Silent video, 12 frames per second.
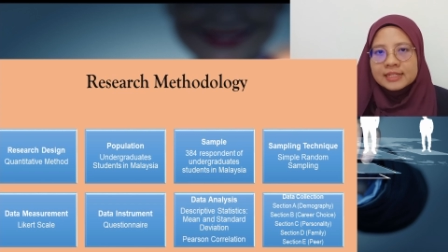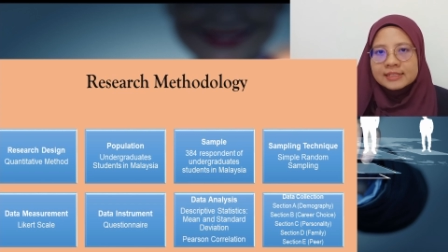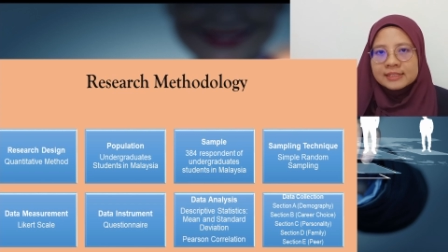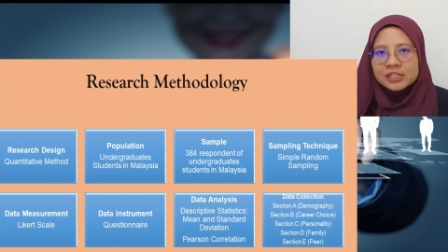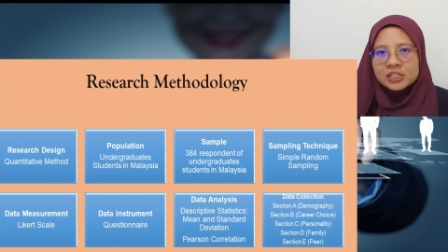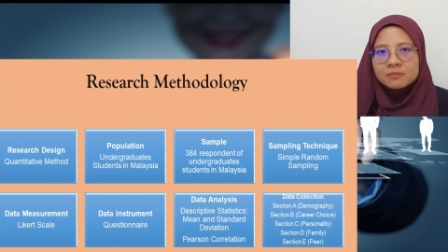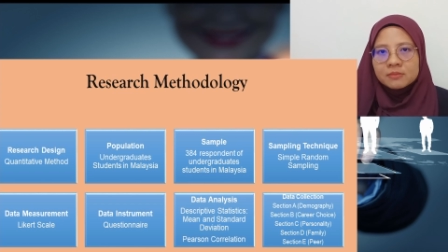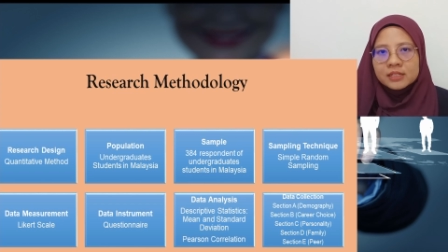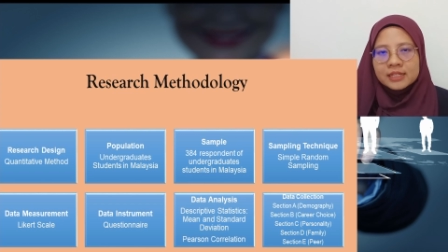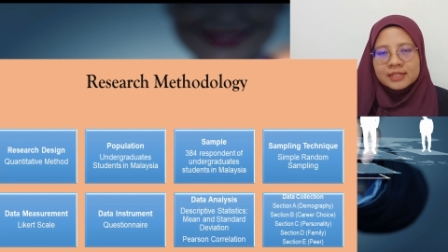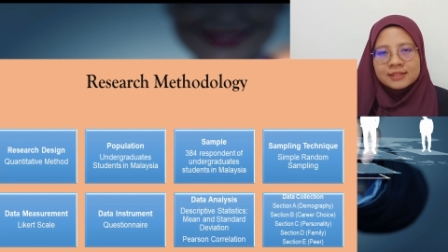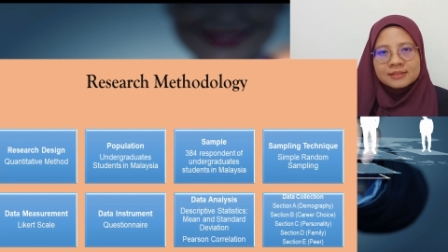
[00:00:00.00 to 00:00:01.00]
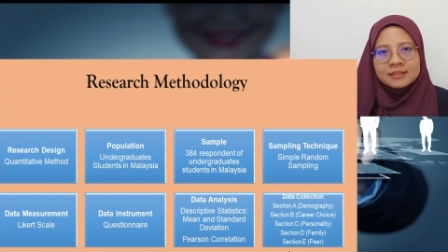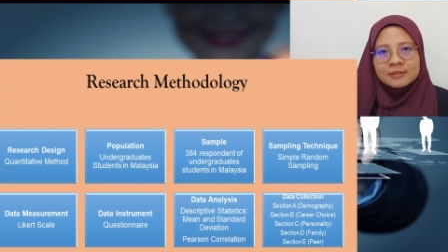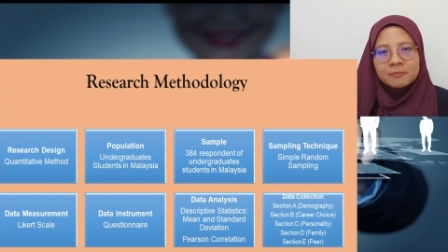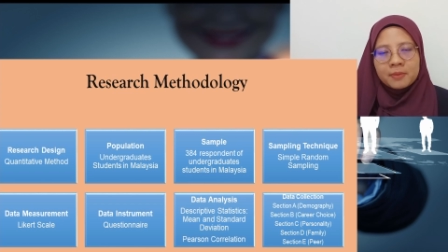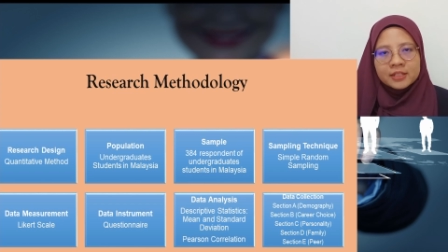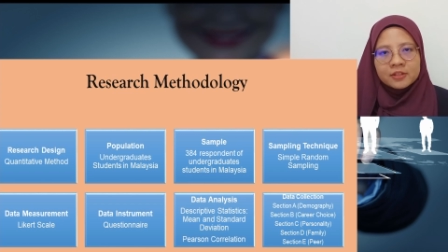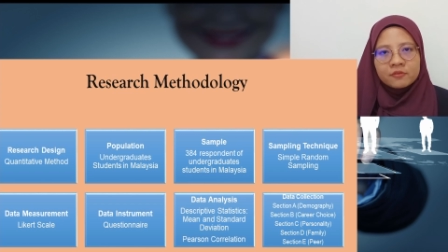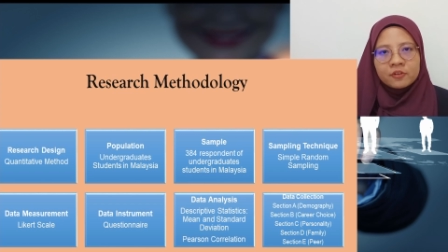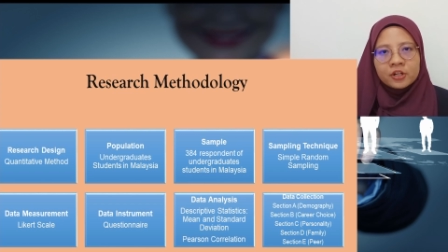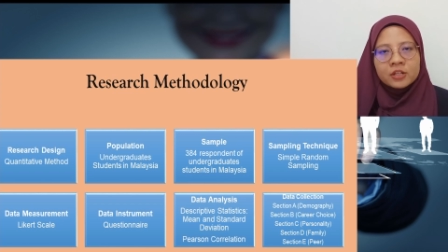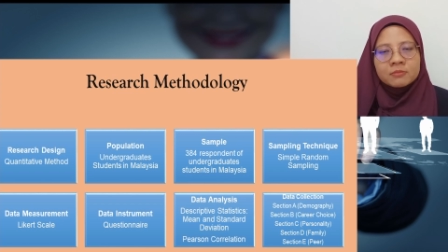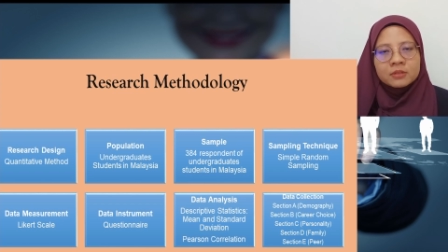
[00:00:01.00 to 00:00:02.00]
Section B is the dependent
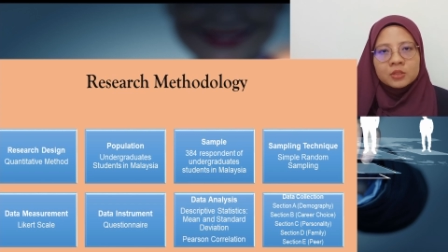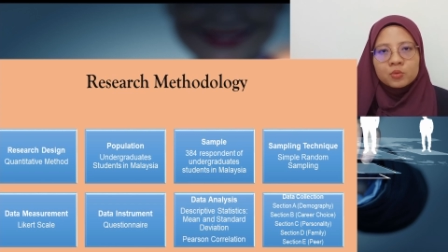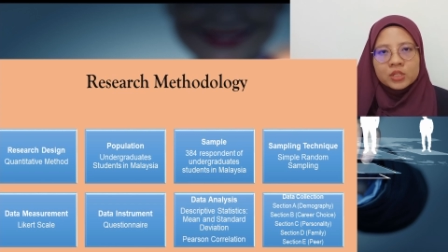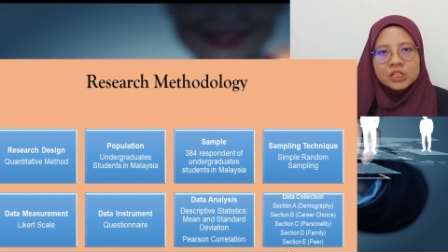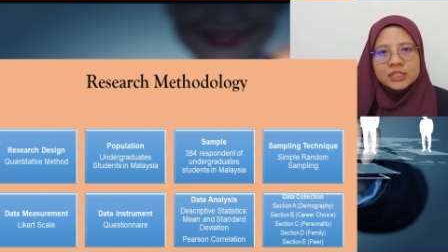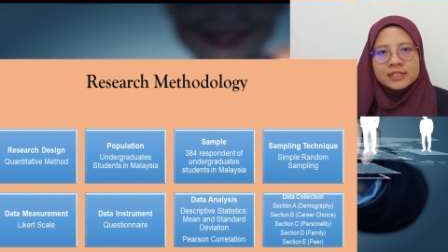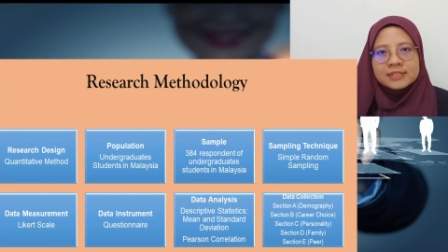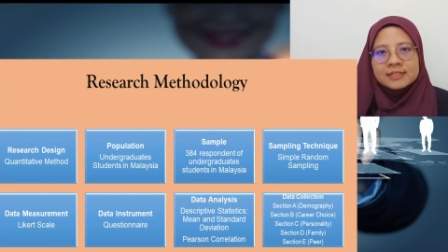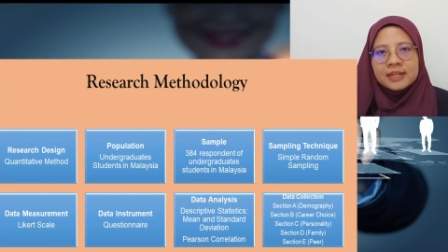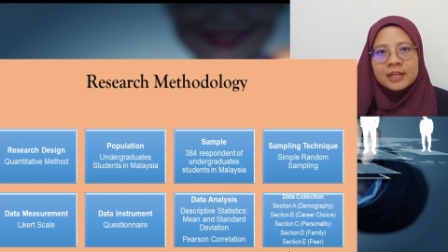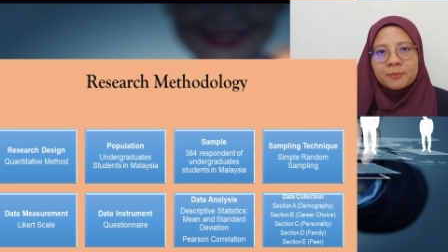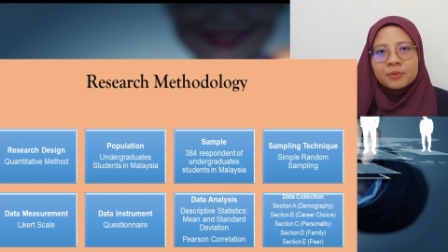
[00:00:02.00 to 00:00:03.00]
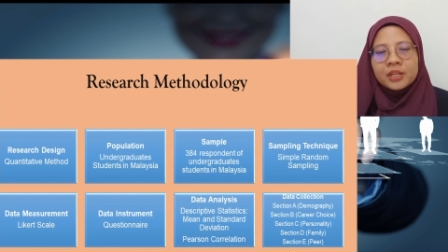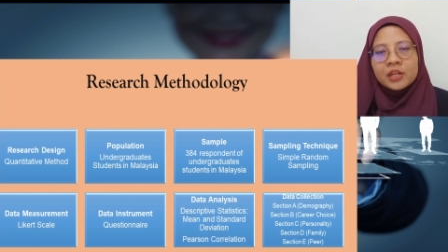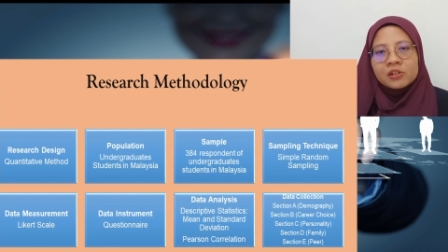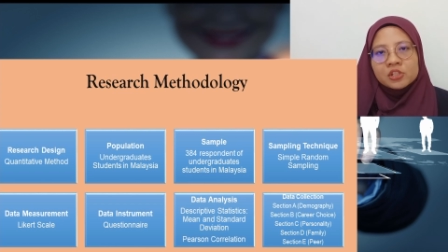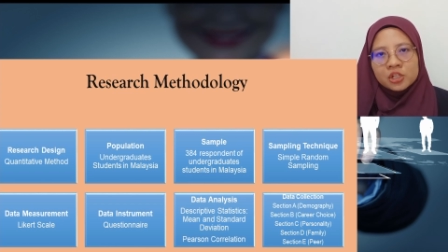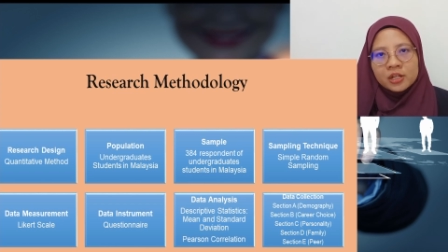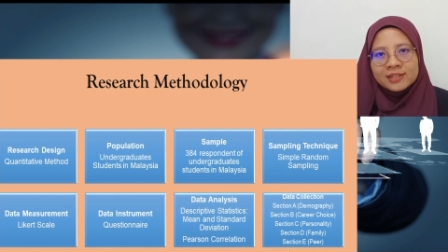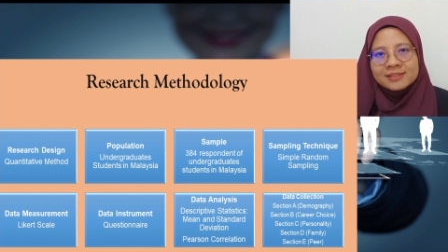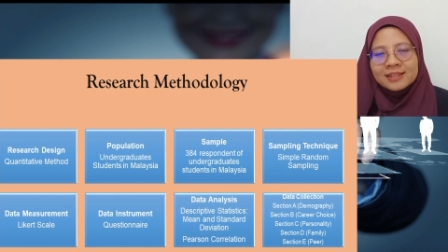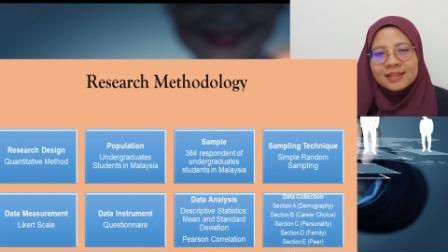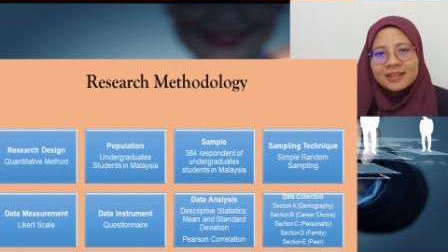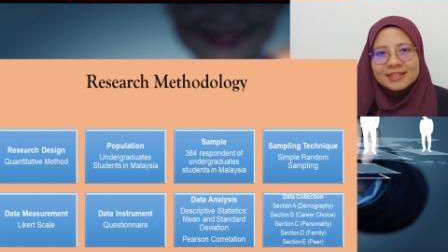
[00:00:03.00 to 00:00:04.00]
variable, which is career choice.